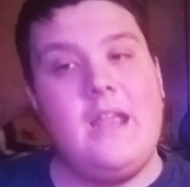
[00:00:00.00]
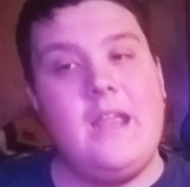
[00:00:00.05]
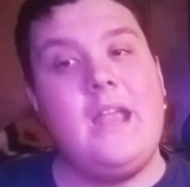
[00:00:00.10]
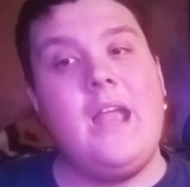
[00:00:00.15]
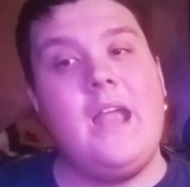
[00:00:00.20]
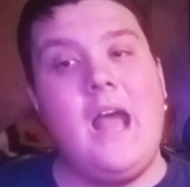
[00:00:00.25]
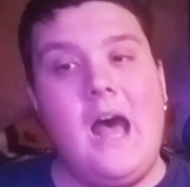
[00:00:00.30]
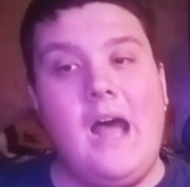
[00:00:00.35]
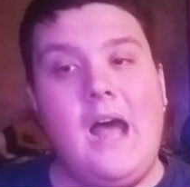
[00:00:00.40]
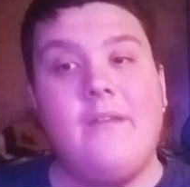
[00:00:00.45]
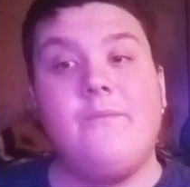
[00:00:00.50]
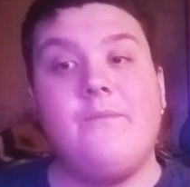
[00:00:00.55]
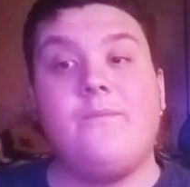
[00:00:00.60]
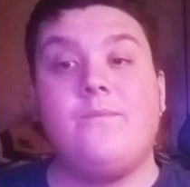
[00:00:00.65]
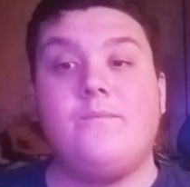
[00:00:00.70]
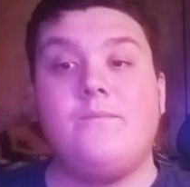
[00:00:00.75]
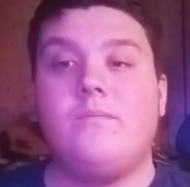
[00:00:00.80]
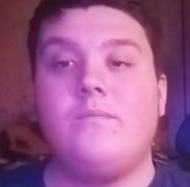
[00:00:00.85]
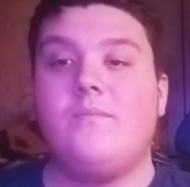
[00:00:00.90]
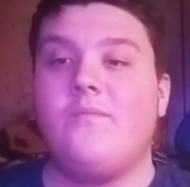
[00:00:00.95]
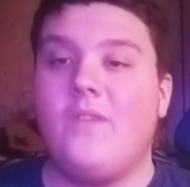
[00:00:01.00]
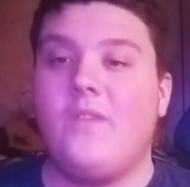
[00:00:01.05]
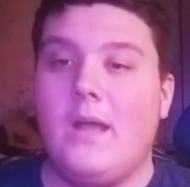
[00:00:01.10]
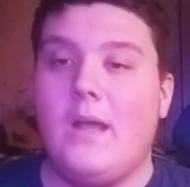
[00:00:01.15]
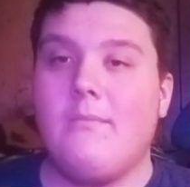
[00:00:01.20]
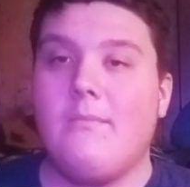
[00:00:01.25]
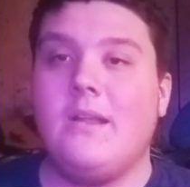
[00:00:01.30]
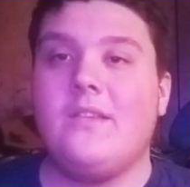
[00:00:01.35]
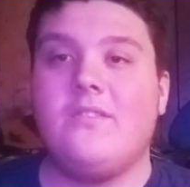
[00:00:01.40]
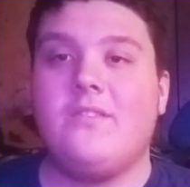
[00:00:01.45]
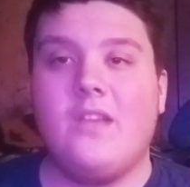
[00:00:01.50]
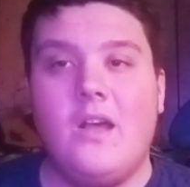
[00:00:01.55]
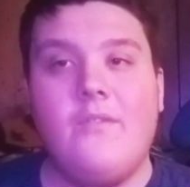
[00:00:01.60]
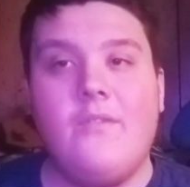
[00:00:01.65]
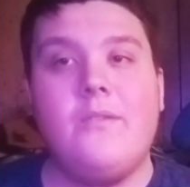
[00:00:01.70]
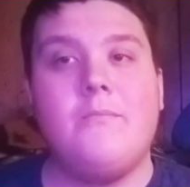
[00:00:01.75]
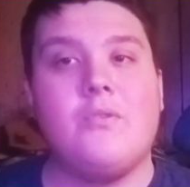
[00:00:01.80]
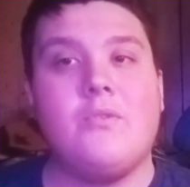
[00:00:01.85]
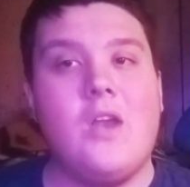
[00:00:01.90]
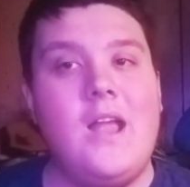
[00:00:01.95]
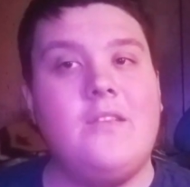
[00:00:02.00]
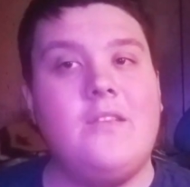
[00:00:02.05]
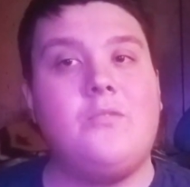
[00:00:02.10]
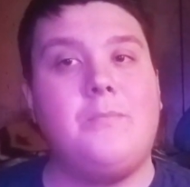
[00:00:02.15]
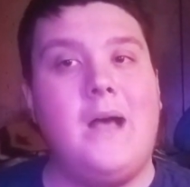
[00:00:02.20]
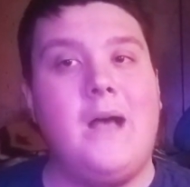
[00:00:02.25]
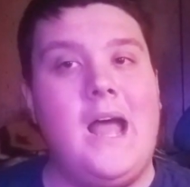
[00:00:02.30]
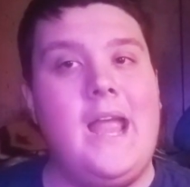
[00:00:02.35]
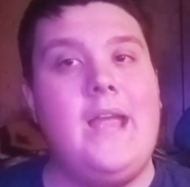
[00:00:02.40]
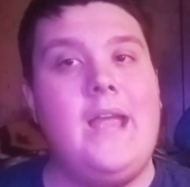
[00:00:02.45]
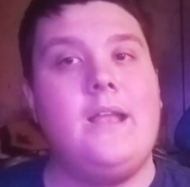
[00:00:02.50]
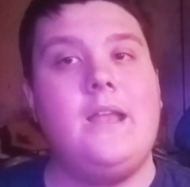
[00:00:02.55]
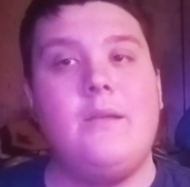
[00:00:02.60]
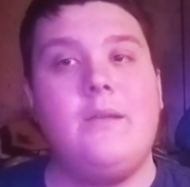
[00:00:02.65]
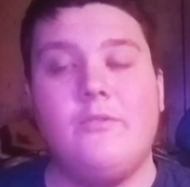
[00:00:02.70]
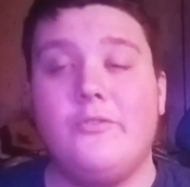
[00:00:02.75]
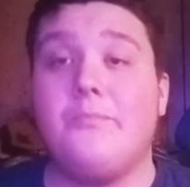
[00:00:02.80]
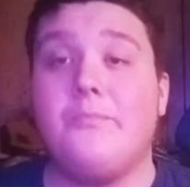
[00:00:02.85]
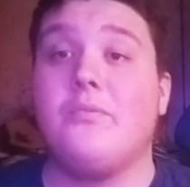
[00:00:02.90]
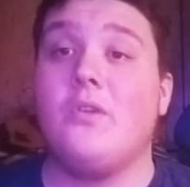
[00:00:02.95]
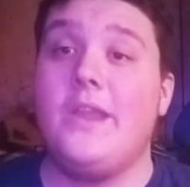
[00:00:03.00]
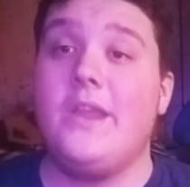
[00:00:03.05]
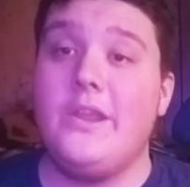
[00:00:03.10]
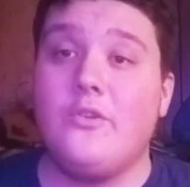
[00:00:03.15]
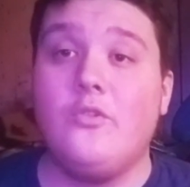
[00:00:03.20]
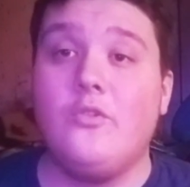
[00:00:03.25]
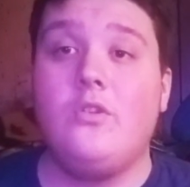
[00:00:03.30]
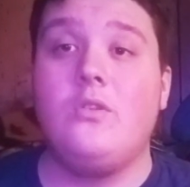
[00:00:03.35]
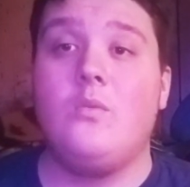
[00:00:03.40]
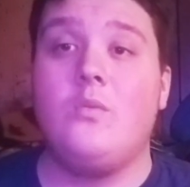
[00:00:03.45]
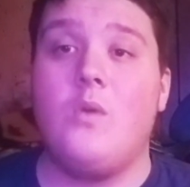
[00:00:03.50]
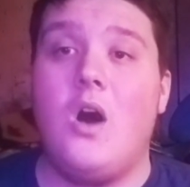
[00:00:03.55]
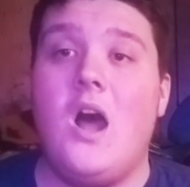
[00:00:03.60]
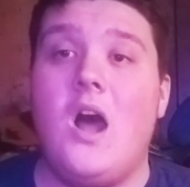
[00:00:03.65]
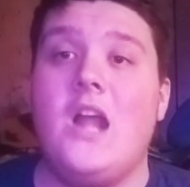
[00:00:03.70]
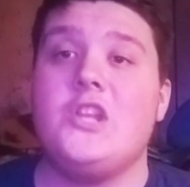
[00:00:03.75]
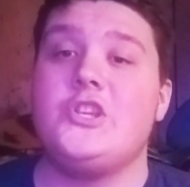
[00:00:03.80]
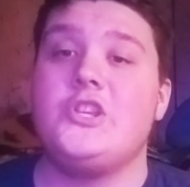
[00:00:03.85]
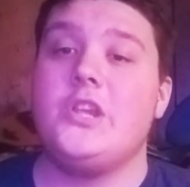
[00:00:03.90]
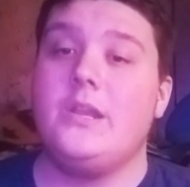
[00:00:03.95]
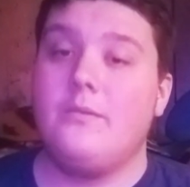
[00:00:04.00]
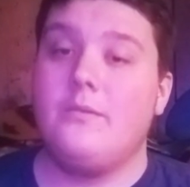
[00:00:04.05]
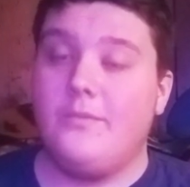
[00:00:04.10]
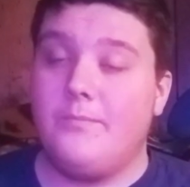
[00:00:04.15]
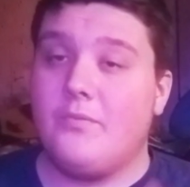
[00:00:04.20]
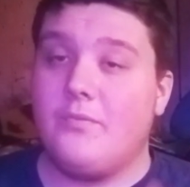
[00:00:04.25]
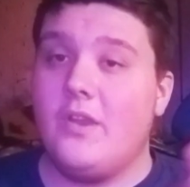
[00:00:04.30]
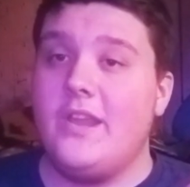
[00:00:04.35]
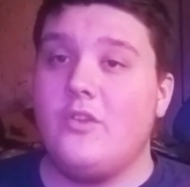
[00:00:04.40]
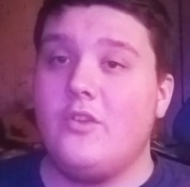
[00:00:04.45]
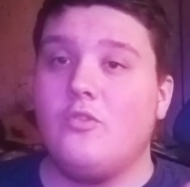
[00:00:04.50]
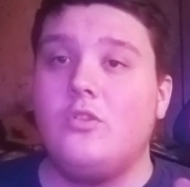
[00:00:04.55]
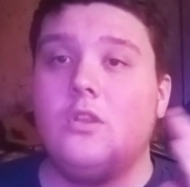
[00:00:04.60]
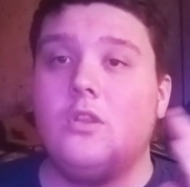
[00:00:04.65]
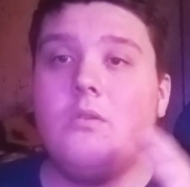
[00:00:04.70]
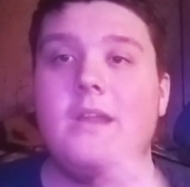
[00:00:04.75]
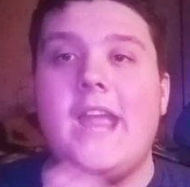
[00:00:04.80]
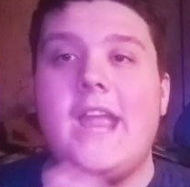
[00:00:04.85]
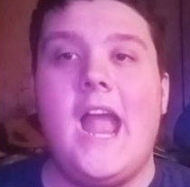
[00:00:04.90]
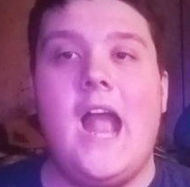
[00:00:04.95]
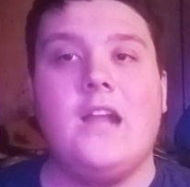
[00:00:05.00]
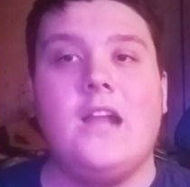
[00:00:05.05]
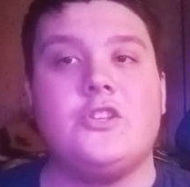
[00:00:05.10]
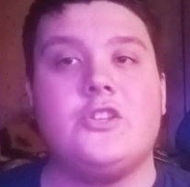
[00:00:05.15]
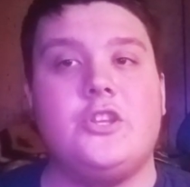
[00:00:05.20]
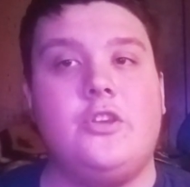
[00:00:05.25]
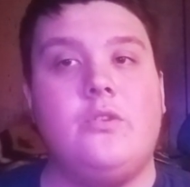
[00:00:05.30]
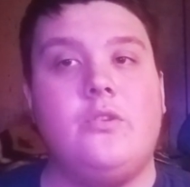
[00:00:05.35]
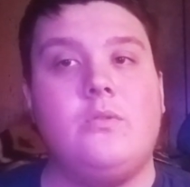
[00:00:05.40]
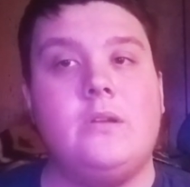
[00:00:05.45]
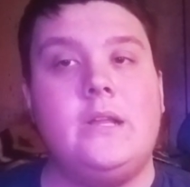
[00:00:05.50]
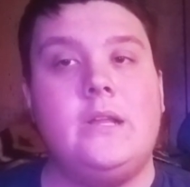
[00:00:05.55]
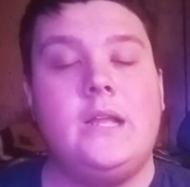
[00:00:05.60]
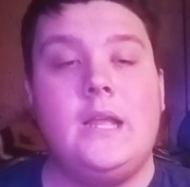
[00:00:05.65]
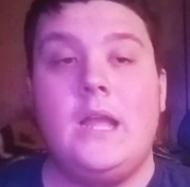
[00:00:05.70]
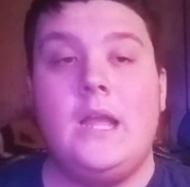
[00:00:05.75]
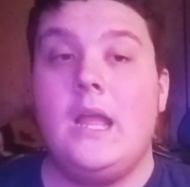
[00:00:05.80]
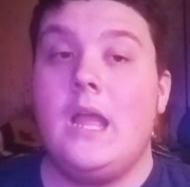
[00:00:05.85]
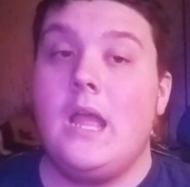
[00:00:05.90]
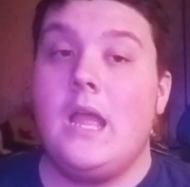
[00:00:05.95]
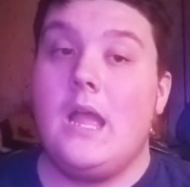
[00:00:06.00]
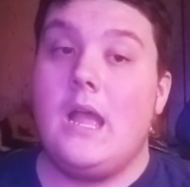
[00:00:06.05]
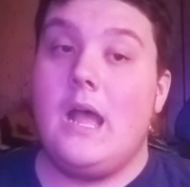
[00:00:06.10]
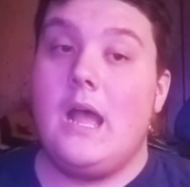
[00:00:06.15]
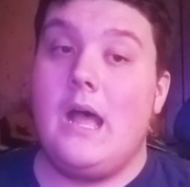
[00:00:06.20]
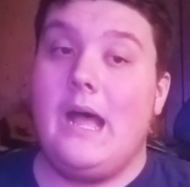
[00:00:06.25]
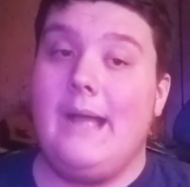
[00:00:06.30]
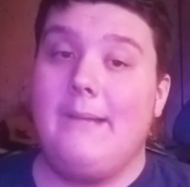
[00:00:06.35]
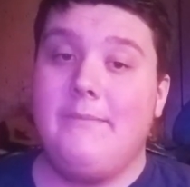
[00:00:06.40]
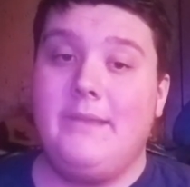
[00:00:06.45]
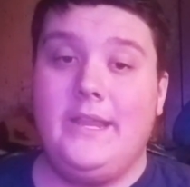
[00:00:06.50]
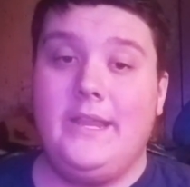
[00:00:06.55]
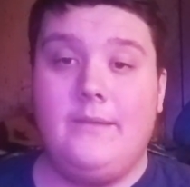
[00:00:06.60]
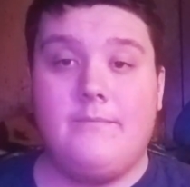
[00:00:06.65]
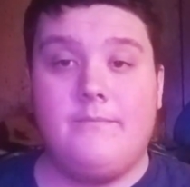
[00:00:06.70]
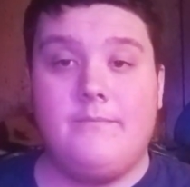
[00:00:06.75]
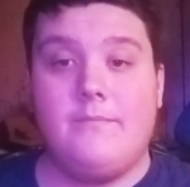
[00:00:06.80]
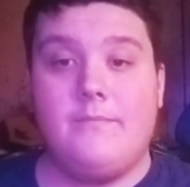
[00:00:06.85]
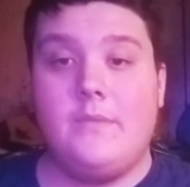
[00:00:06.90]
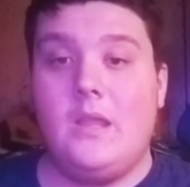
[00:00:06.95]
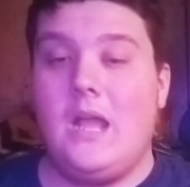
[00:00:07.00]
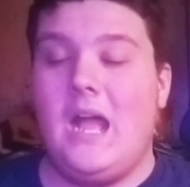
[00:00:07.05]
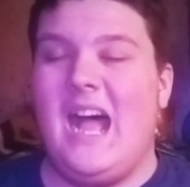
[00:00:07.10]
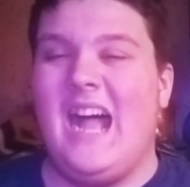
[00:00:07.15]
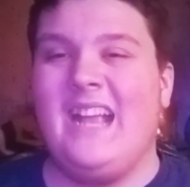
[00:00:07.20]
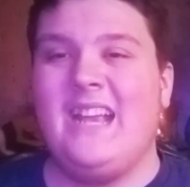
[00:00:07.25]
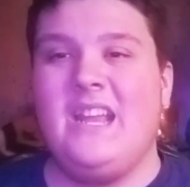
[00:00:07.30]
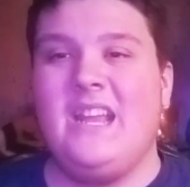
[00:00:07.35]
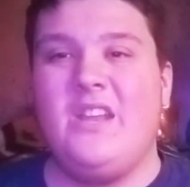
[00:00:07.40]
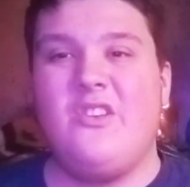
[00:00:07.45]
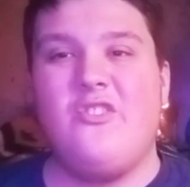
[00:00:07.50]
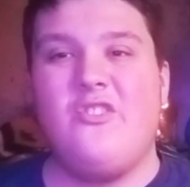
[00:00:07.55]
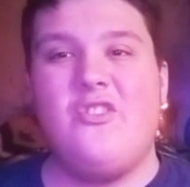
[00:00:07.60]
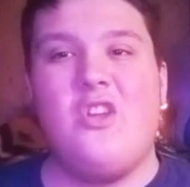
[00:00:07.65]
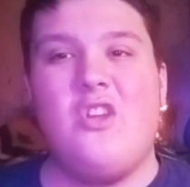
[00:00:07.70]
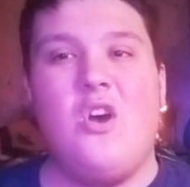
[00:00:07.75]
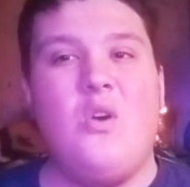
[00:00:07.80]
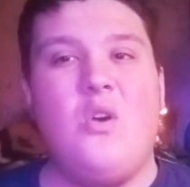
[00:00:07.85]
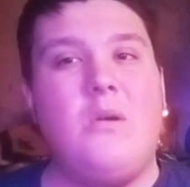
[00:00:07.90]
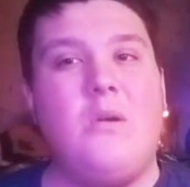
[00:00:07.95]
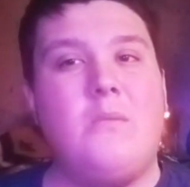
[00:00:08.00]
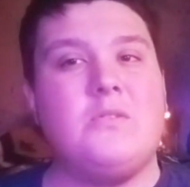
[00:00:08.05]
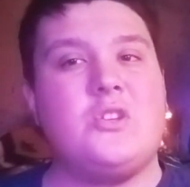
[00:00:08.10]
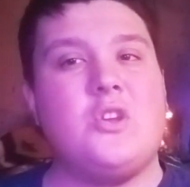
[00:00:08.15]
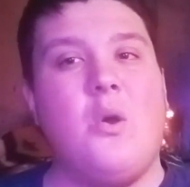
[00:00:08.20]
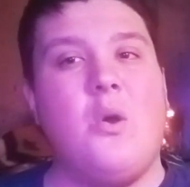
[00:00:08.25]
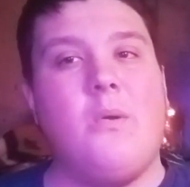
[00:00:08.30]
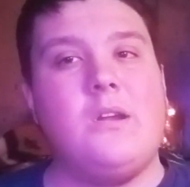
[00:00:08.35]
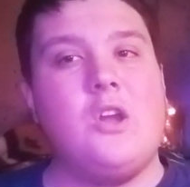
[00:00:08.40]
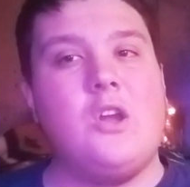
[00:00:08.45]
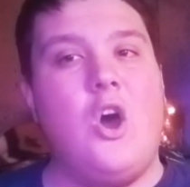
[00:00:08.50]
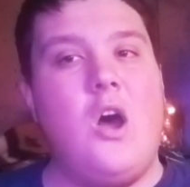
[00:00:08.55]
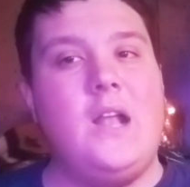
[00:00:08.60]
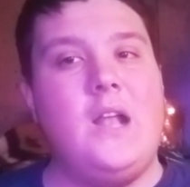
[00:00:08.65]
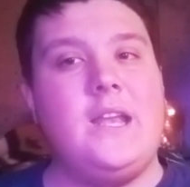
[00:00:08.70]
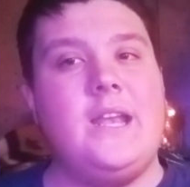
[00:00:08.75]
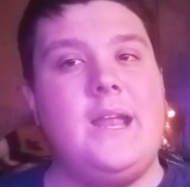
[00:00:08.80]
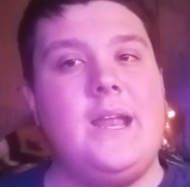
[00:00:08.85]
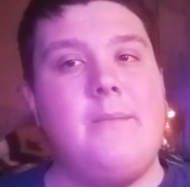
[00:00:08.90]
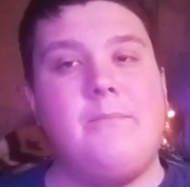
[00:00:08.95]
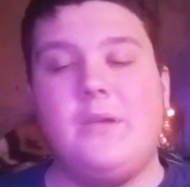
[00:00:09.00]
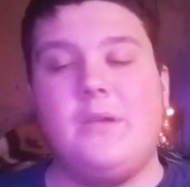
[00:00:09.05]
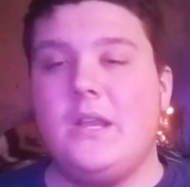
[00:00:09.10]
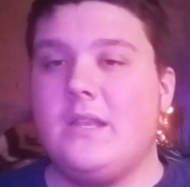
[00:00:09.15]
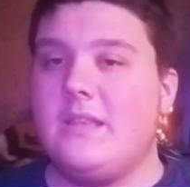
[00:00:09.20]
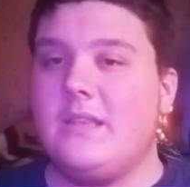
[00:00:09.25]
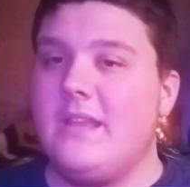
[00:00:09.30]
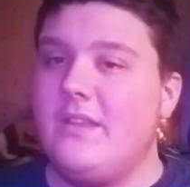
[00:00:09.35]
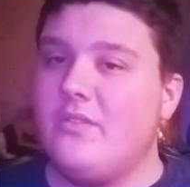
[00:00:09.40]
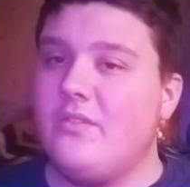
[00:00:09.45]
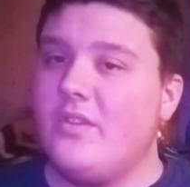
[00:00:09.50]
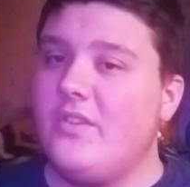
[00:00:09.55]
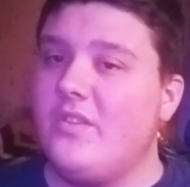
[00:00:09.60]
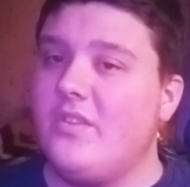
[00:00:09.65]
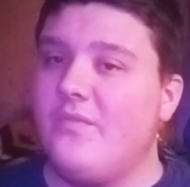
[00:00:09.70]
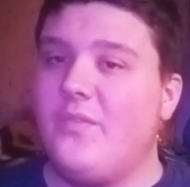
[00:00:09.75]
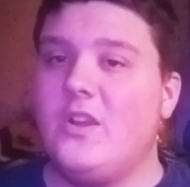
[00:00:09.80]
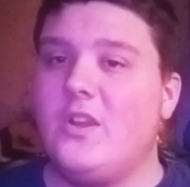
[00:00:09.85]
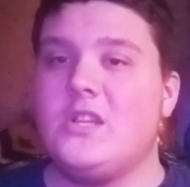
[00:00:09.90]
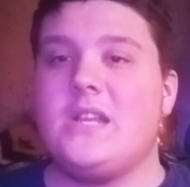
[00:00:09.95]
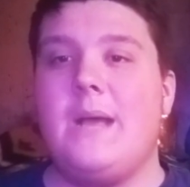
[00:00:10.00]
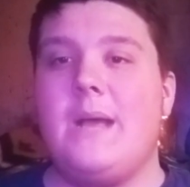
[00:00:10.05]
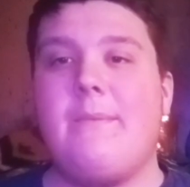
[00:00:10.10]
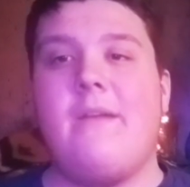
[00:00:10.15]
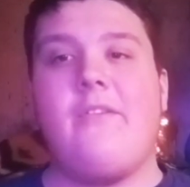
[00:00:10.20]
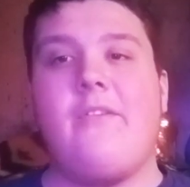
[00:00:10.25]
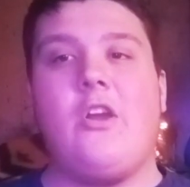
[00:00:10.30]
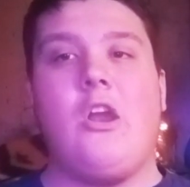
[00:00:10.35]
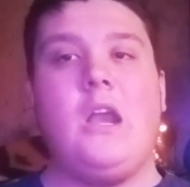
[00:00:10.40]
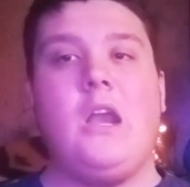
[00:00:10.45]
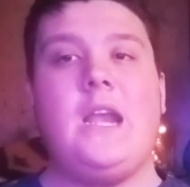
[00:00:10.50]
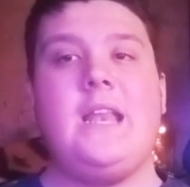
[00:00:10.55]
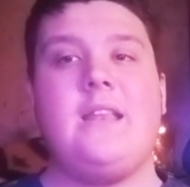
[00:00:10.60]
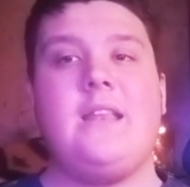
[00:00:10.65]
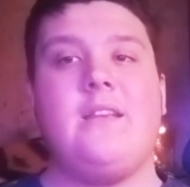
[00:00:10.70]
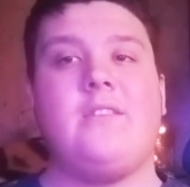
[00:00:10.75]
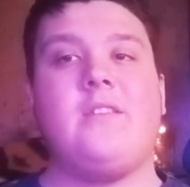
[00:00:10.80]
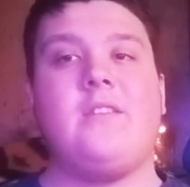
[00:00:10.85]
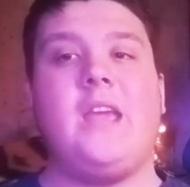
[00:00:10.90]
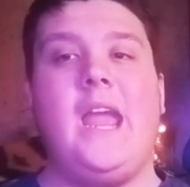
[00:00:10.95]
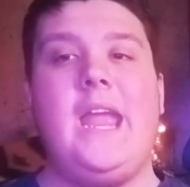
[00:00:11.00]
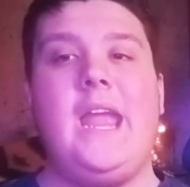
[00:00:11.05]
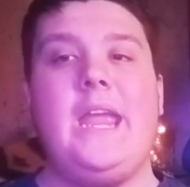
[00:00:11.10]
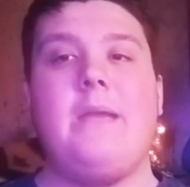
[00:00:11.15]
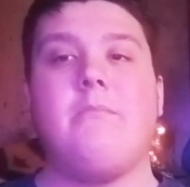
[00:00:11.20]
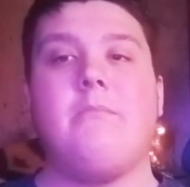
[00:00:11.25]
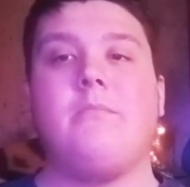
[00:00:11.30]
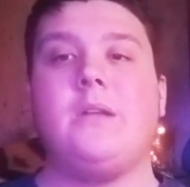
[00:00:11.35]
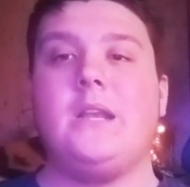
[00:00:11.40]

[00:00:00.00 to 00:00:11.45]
I found myself impressed by it. It was pretty cool to watch, and it was pretty cool to react to. I mean, I didn't know what was going on in it, but this was the first time I'd heard of this game.